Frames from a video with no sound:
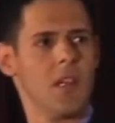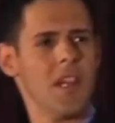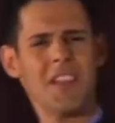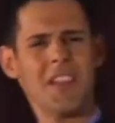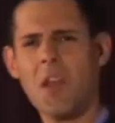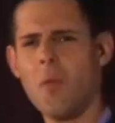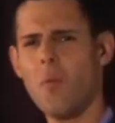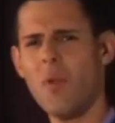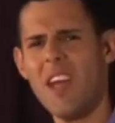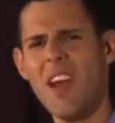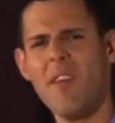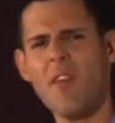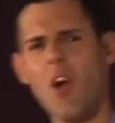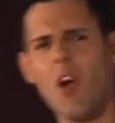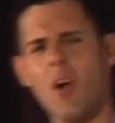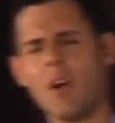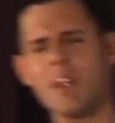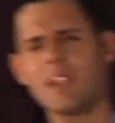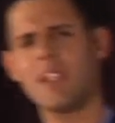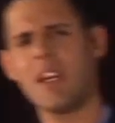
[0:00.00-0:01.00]
And yet we have a
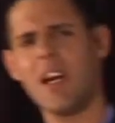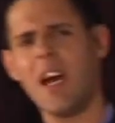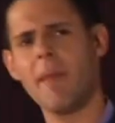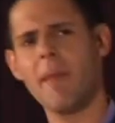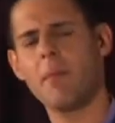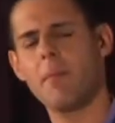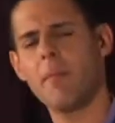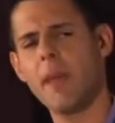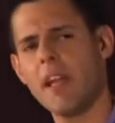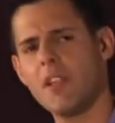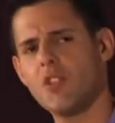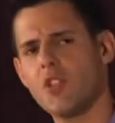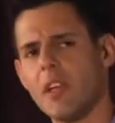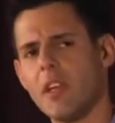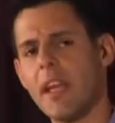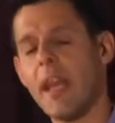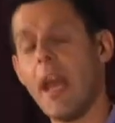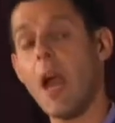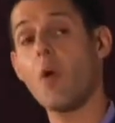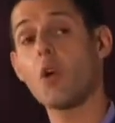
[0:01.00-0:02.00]
hard time
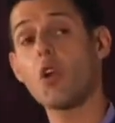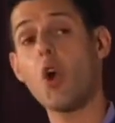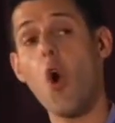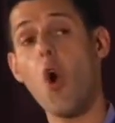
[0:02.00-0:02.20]
imagining how an